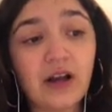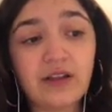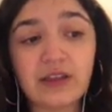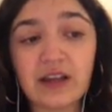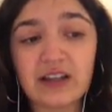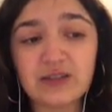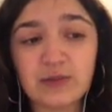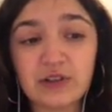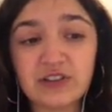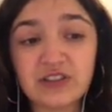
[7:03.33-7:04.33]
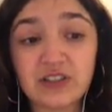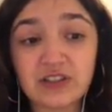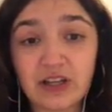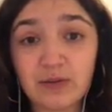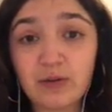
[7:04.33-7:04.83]
They experience the
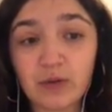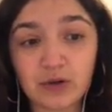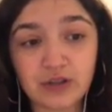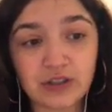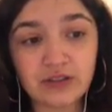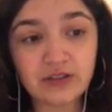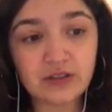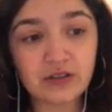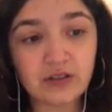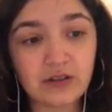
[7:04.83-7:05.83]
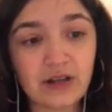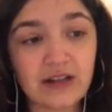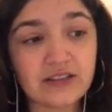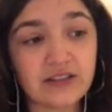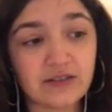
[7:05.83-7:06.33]
same emotions
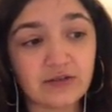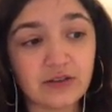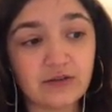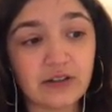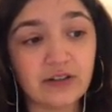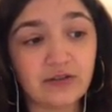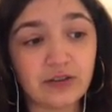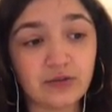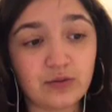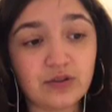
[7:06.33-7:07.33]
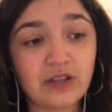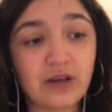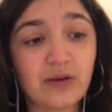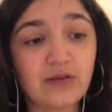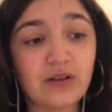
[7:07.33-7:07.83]
as different individuals,
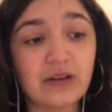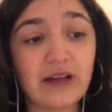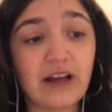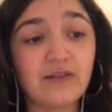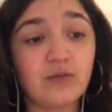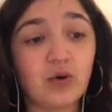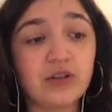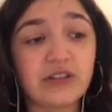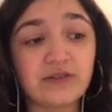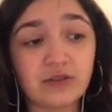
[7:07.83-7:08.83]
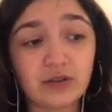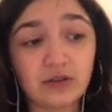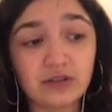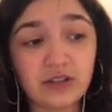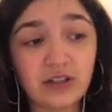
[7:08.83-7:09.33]
however, they have more
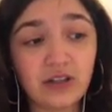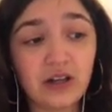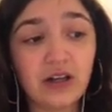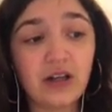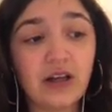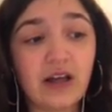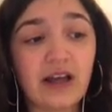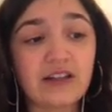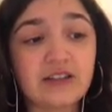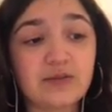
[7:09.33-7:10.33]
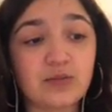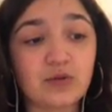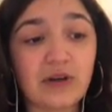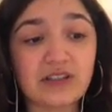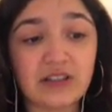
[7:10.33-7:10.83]
difficulty
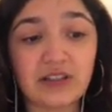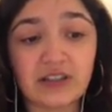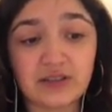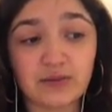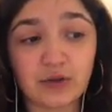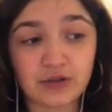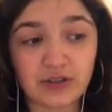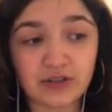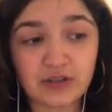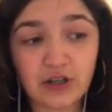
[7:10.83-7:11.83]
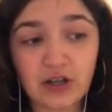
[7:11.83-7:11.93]
expressing these emotions.